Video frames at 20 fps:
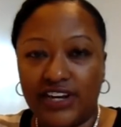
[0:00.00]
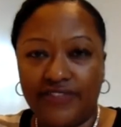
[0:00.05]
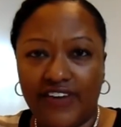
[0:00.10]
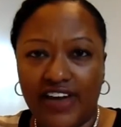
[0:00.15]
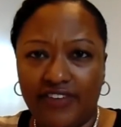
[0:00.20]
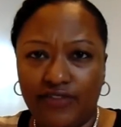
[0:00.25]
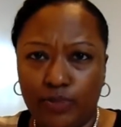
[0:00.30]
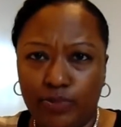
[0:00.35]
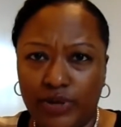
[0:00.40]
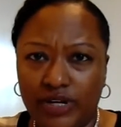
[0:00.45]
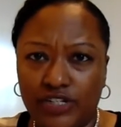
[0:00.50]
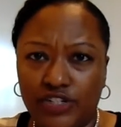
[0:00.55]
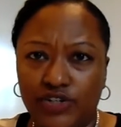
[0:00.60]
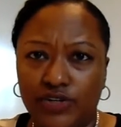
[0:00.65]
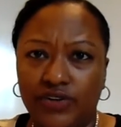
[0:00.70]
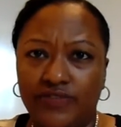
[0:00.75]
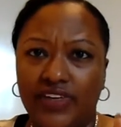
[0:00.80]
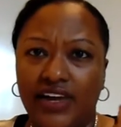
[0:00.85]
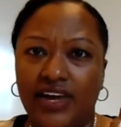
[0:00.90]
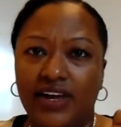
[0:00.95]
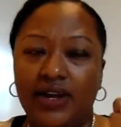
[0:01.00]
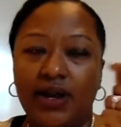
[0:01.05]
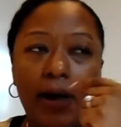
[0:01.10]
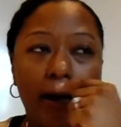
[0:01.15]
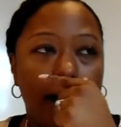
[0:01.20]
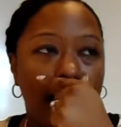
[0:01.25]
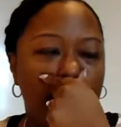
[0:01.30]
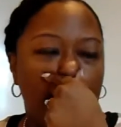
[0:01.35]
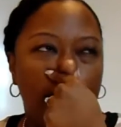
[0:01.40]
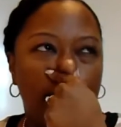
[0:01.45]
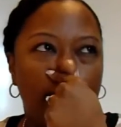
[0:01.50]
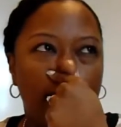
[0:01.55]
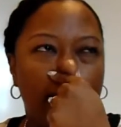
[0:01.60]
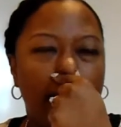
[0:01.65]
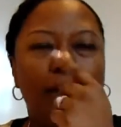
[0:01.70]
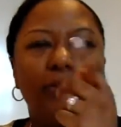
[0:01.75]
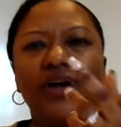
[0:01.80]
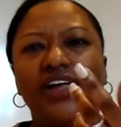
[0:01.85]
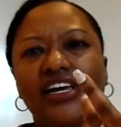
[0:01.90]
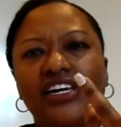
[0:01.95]
And if I have a picture of that, I'll
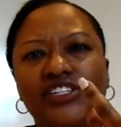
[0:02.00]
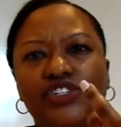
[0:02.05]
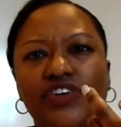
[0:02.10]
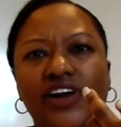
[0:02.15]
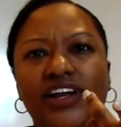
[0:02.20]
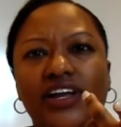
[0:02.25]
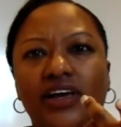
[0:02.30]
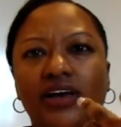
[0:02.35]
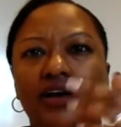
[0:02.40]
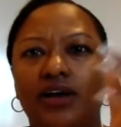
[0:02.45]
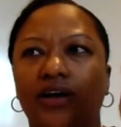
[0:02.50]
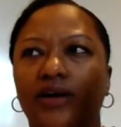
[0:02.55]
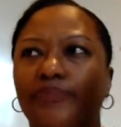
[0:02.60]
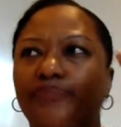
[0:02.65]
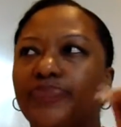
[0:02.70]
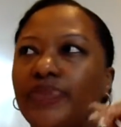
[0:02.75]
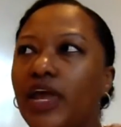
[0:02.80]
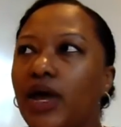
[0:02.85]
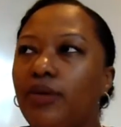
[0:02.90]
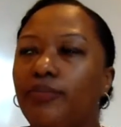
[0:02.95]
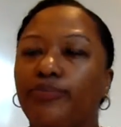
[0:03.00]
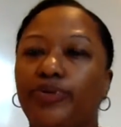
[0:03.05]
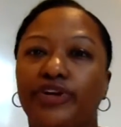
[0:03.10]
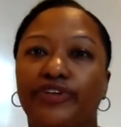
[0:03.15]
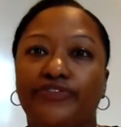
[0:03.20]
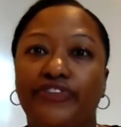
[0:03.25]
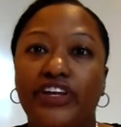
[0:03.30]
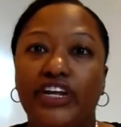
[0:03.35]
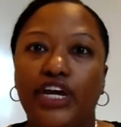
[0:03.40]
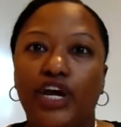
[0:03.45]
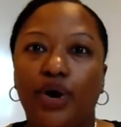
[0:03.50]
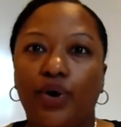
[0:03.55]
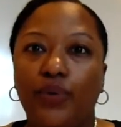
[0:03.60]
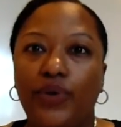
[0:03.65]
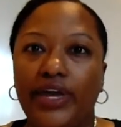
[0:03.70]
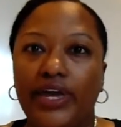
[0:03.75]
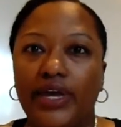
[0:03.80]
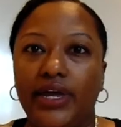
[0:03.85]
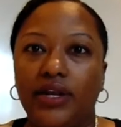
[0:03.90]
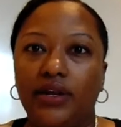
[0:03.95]
probably try to put a
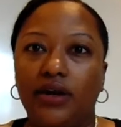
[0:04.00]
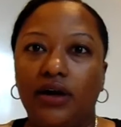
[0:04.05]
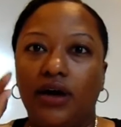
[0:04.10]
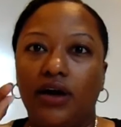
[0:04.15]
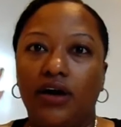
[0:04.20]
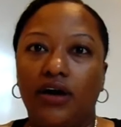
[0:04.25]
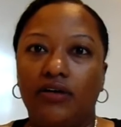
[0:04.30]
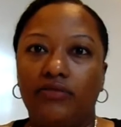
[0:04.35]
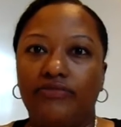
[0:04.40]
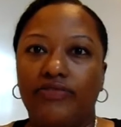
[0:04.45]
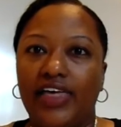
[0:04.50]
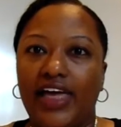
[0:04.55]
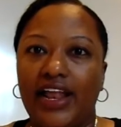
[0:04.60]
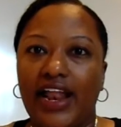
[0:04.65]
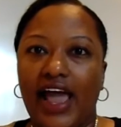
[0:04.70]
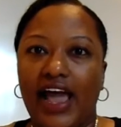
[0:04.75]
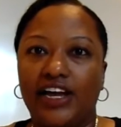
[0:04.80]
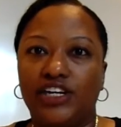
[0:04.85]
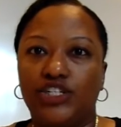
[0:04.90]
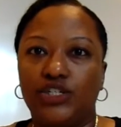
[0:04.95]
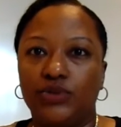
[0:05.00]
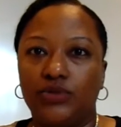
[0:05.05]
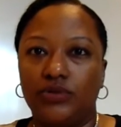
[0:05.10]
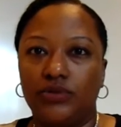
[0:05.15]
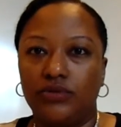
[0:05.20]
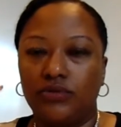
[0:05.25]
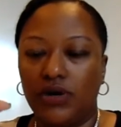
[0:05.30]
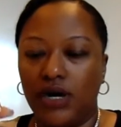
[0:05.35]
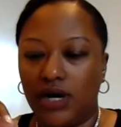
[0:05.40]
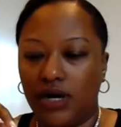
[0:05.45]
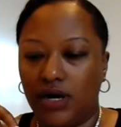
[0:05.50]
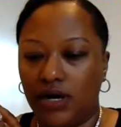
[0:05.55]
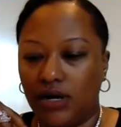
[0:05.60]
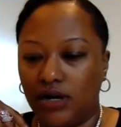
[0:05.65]
video in of that actual